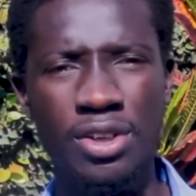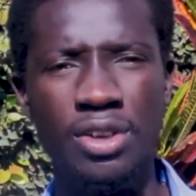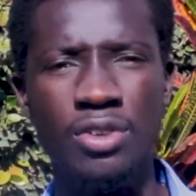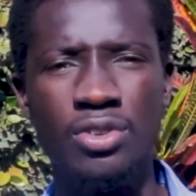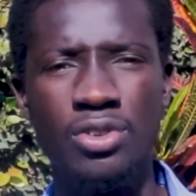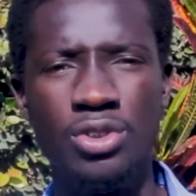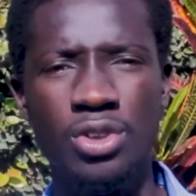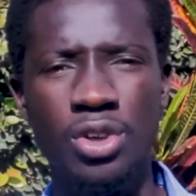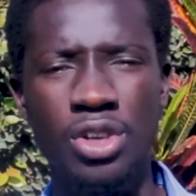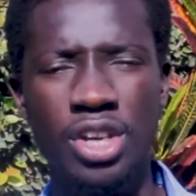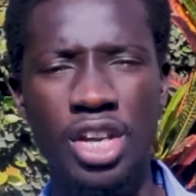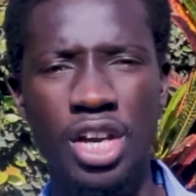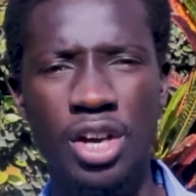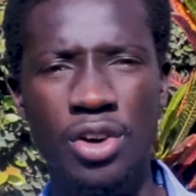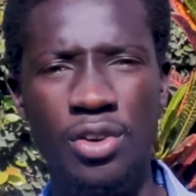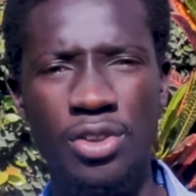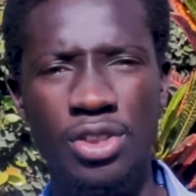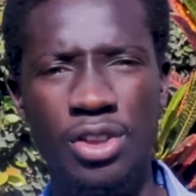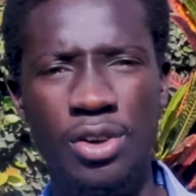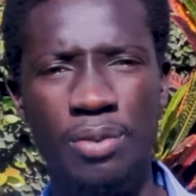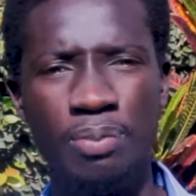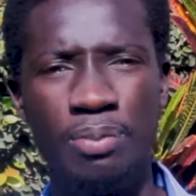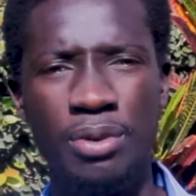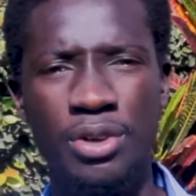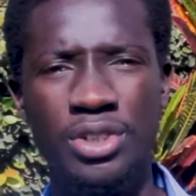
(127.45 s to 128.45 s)
So now
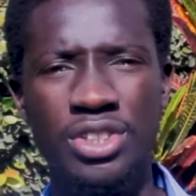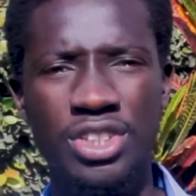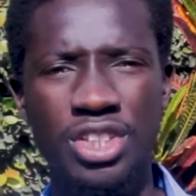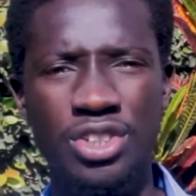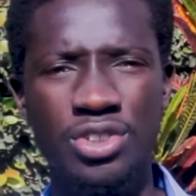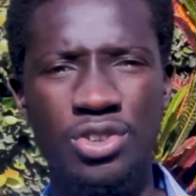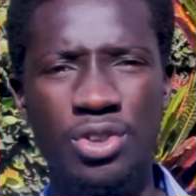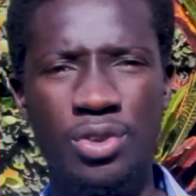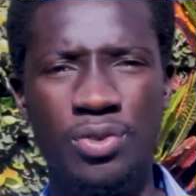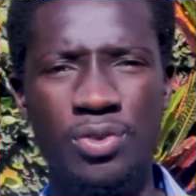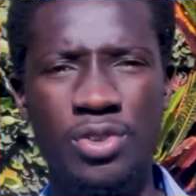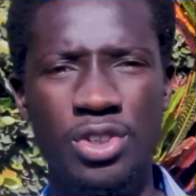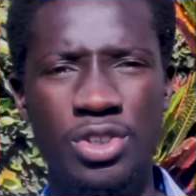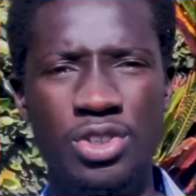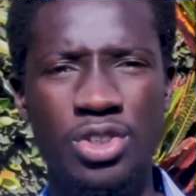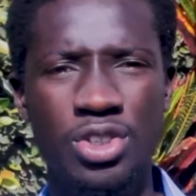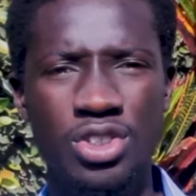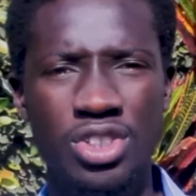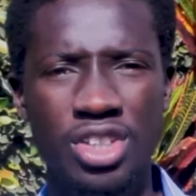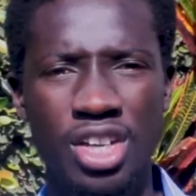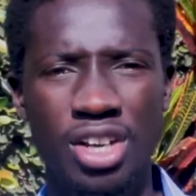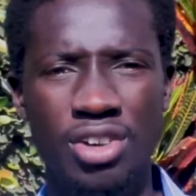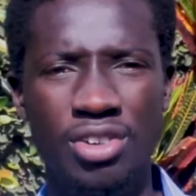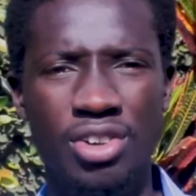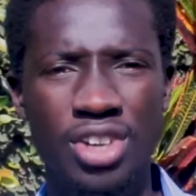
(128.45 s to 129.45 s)
the process of
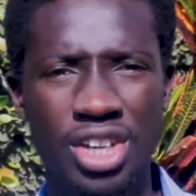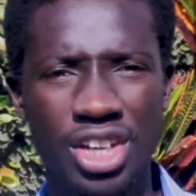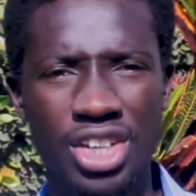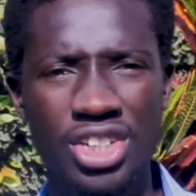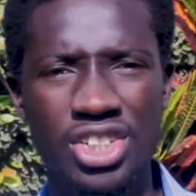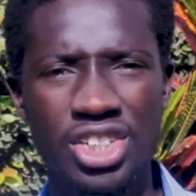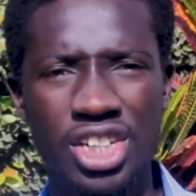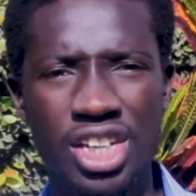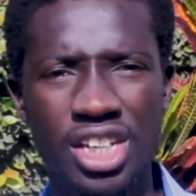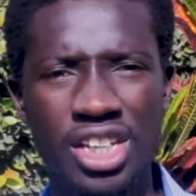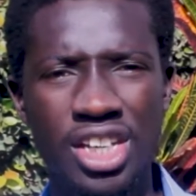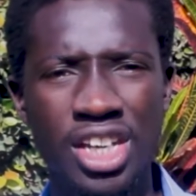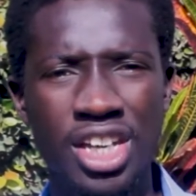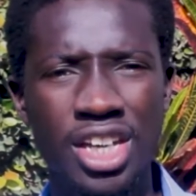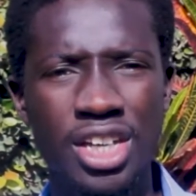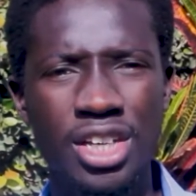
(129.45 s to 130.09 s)
resource allocation